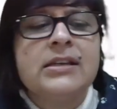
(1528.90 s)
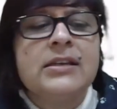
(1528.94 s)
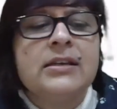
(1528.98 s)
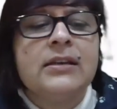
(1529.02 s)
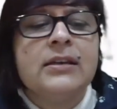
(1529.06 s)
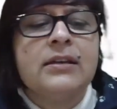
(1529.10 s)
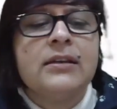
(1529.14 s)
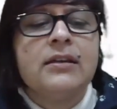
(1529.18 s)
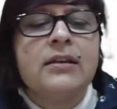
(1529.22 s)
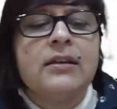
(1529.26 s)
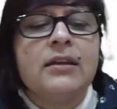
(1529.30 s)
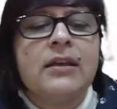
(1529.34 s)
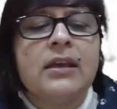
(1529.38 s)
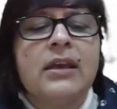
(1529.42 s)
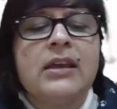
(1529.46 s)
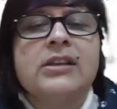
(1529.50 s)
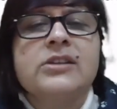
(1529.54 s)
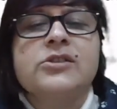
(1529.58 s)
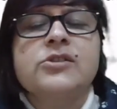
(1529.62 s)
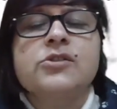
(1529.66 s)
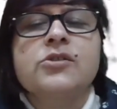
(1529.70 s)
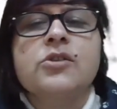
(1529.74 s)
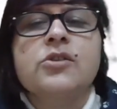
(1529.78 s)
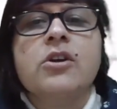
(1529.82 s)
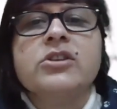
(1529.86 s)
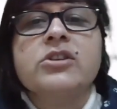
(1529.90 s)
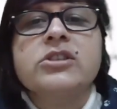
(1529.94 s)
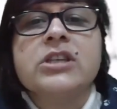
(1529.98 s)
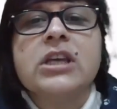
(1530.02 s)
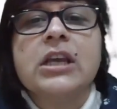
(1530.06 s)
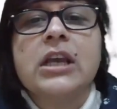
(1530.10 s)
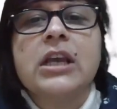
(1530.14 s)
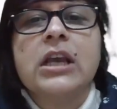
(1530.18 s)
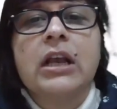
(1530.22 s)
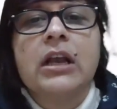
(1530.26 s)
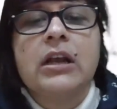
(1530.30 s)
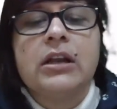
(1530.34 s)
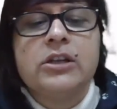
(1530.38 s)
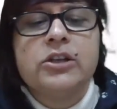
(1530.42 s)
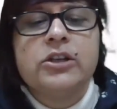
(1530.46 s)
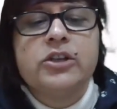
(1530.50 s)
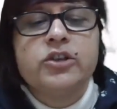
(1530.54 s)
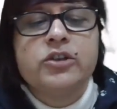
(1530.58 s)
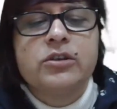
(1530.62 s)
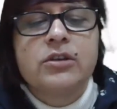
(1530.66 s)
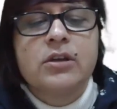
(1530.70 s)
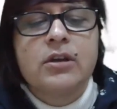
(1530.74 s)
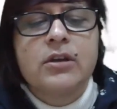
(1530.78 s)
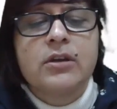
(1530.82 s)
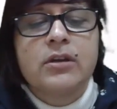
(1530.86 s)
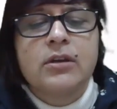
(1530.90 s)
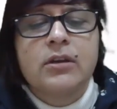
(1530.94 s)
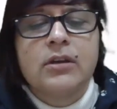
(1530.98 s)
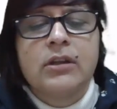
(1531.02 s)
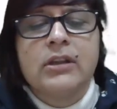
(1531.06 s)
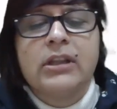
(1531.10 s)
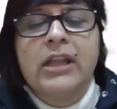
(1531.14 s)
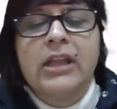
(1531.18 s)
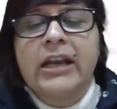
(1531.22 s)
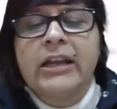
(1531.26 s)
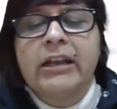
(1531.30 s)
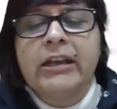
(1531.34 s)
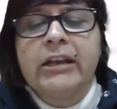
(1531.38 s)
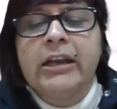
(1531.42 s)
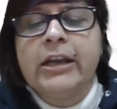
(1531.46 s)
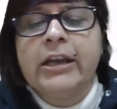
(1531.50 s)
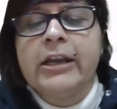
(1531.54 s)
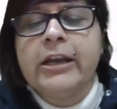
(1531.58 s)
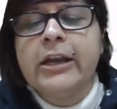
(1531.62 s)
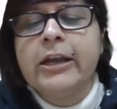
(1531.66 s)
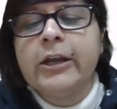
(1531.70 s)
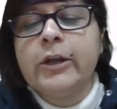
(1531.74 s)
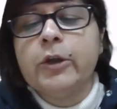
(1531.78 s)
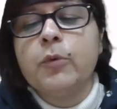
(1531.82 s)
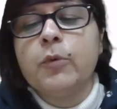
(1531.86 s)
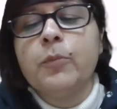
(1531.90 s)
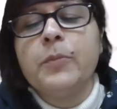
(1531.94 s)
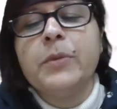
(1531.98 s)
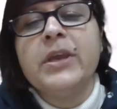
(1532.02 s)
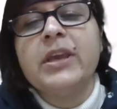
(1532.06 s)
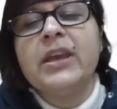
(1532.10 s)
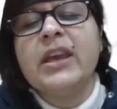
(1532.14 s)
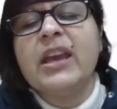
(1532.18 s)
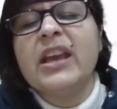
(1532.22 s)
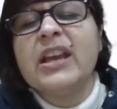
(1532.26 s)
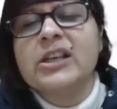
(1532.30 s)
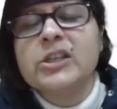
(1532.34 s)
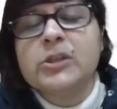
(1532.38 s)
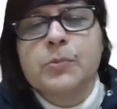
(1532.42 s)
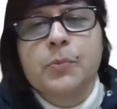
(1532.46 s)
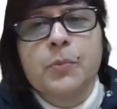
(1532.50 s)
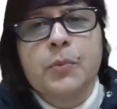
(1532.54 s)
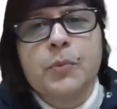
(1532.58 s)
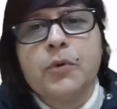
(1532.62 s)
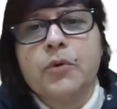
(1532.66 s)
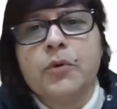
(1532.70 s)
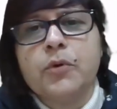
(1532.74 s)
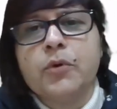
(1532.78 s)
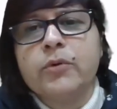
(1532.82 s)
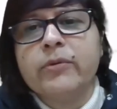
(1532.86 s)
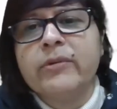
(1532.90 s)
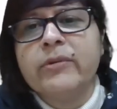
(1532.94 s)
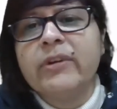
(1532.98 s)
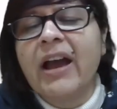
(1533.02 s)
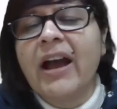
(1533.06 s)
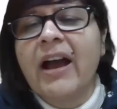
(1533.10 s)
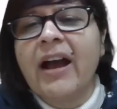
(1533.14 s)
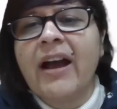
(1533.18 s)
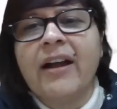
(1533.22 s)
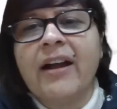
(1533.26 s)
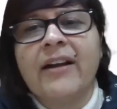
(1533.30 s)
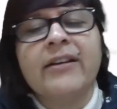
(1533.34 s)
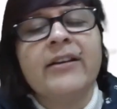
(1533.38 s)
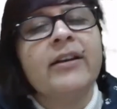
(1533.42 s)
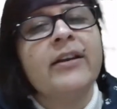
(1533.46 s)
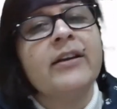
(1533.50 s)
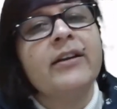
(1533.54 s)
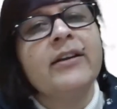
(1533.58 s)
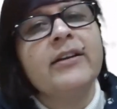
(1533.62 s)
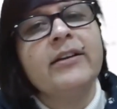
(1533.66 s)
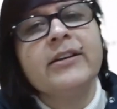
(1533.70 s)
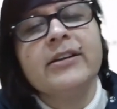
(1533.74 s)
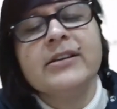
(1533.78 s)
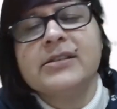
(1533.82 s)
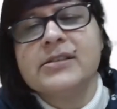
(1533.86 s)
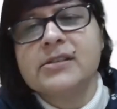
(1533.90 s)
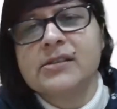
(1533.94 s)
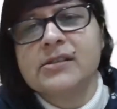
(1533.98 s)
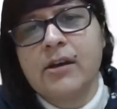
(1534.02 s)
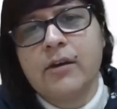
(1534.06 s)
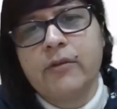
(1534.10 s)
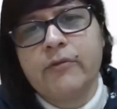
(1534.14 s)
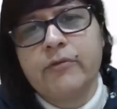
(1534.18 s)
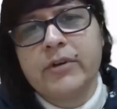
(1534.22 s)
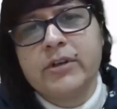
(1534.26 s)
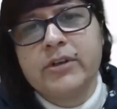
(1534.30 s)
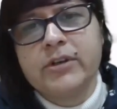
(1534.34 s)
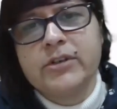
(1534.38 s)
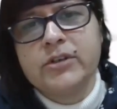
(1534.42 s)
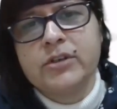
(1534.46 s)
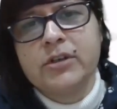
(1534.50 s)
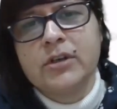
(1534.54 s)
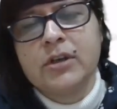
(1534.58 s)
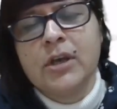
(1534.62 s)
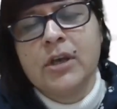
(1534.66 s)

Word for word: an exotic culture that needed to be explored and discovered.